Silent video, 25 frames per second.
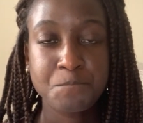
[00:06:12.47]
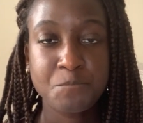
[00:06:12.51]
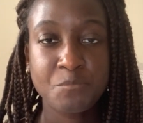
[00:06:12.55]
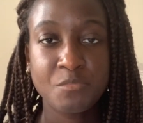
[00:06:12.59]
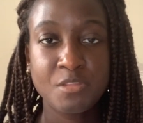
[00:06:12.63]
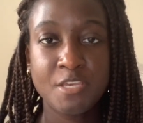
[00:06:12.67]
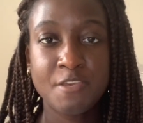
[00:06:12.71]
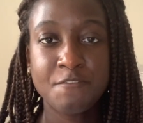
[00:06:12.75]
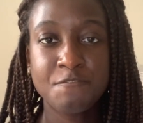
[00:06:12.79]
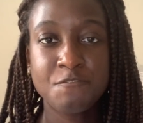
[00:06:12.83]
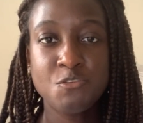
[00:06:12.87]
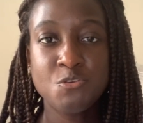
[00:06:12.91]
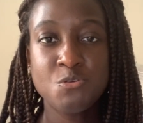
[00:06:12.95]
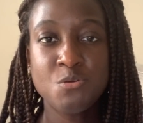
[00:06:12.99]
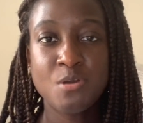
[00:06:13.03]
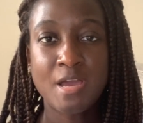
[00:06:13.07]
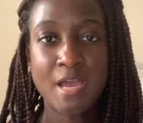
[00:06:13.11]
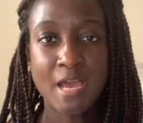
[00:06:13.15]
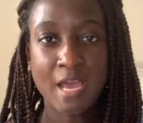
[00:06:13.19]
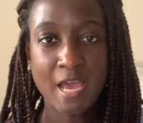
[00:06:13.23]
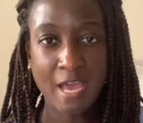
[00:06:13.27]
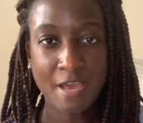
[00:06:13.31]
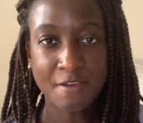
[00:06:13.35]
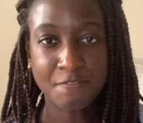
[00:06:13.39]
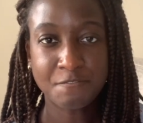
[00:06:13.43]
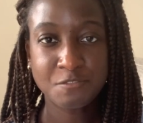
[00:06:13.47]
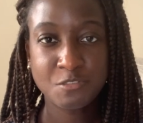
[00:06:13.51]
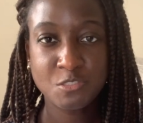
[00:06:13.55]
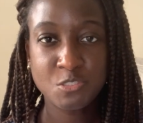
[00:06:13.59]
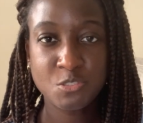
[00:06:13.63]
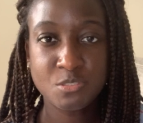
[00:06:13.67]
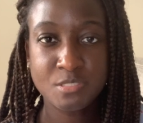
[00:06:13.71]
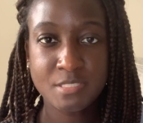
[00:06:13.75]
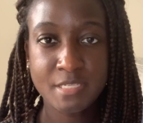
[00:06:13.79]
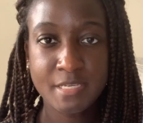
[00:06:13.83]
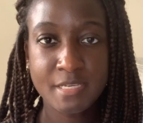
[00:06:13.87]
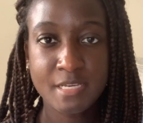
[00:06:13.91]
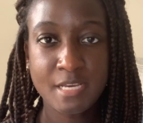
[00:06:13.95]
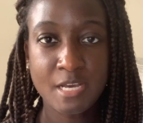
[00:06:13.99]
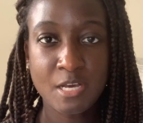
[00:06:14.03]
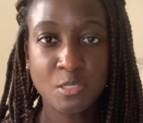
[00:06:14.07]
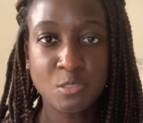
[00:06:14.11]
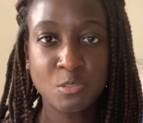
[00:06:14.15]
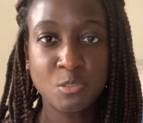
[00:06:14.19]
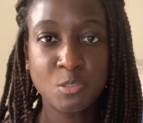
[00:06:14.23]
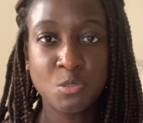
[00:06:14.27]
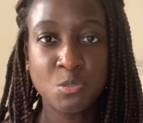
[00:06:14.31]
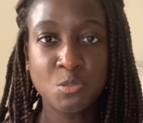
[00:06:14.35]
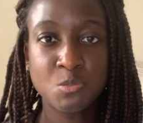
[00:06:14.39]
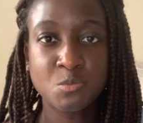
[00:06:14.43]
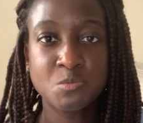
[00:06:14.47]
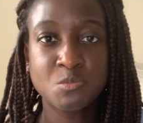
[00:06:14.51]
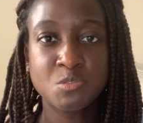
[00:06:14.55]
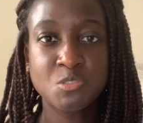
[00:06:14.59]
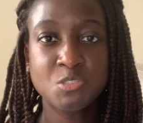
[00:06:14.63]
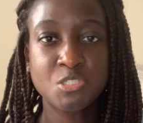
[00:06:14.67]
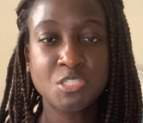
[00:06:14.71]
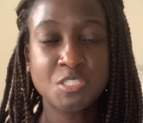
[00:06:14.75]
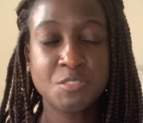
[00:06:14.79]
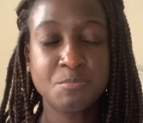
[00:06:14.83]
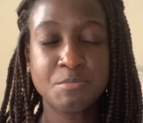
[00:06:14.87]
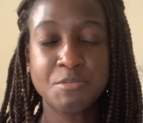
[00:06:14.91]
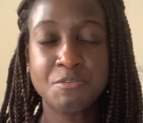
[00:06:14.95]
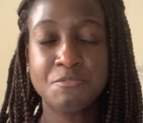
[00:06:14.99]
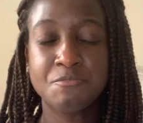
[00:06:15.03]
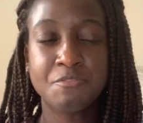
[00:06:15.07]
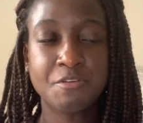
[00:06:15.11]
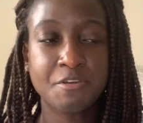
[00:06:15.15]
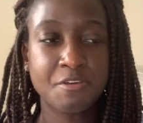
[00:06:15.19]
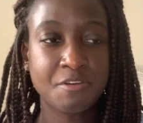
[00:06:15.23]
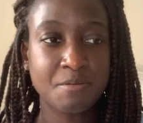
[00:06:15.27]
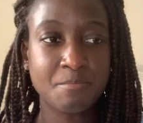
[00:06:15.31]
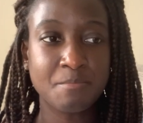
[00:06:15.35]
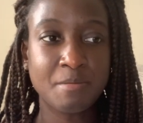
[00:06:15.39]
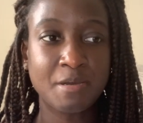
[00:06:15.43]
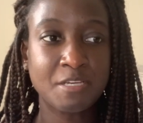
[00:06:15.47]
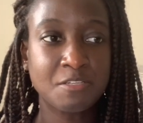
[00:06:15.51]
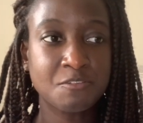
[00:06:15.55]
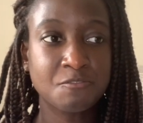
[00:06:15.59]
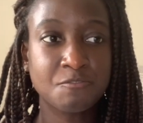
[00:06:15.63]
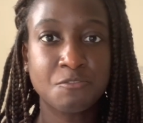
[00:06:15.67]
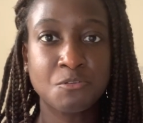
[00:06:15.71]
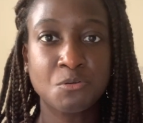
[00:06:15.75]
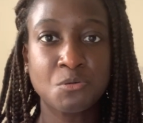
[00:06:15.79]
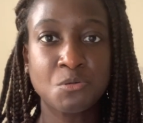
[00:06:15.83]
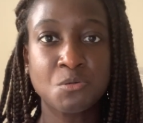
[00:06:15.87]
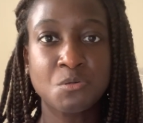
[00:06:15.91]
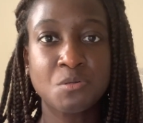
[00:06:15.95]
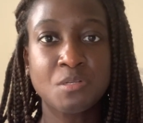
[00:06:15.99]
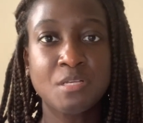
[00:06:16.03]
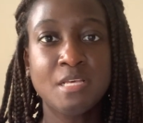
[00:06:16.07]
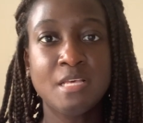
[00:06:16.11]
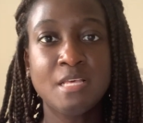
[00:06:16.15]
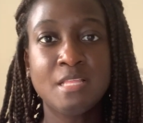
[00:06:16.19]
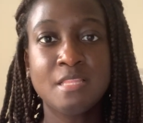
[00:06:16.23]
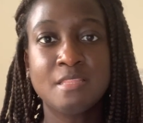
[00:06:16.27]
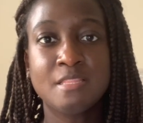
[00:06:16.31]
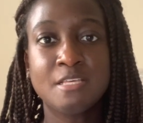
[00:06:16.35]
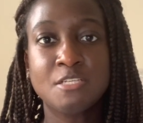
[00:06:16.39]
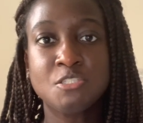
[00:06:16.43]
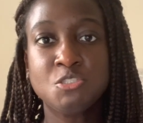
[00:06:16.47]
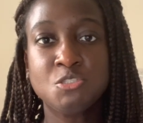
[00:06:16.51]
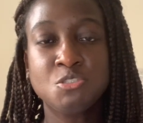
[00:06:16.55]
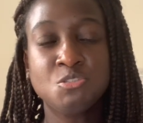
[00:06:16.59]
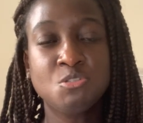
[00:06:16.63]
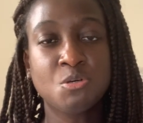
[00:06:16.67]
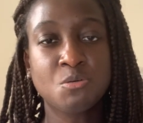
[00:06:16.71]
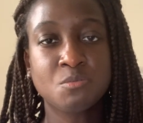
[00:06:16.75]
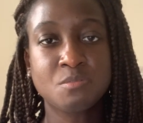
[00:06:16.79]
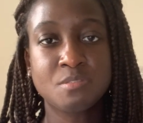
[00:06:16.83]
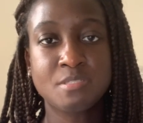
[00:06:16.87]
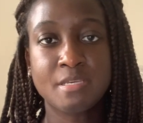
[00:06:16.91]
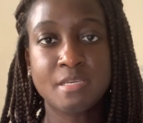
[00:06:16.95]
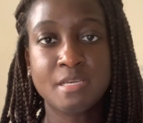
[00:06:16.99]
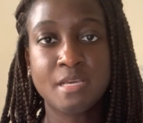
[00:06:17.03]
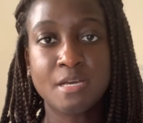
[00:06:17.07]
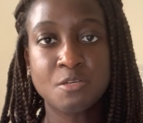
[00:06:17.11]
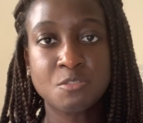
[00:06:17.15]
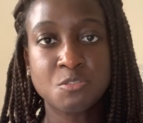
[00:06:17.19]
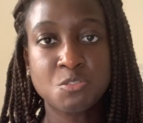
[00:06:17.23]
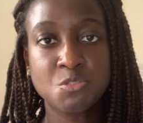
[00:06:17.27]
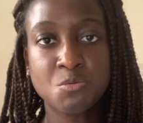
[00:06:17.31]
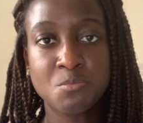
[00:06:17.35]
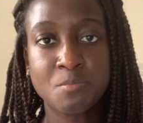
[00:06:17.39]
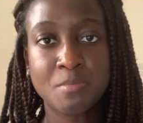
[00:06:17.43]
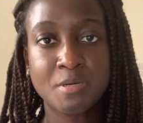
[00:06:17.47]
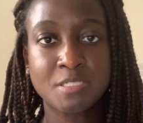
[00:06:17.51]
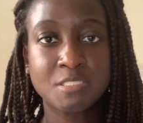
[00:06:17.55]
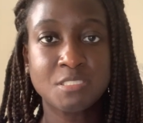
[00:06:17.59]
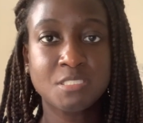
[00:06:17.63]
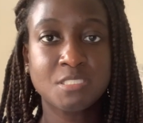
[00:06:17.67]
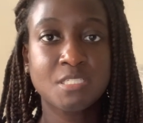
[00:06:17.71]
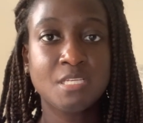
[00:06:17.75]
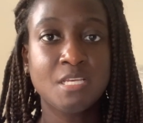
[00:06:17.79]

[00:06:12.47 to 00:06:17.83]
If you have to take out loans, just be very mindful that you don't take out too much.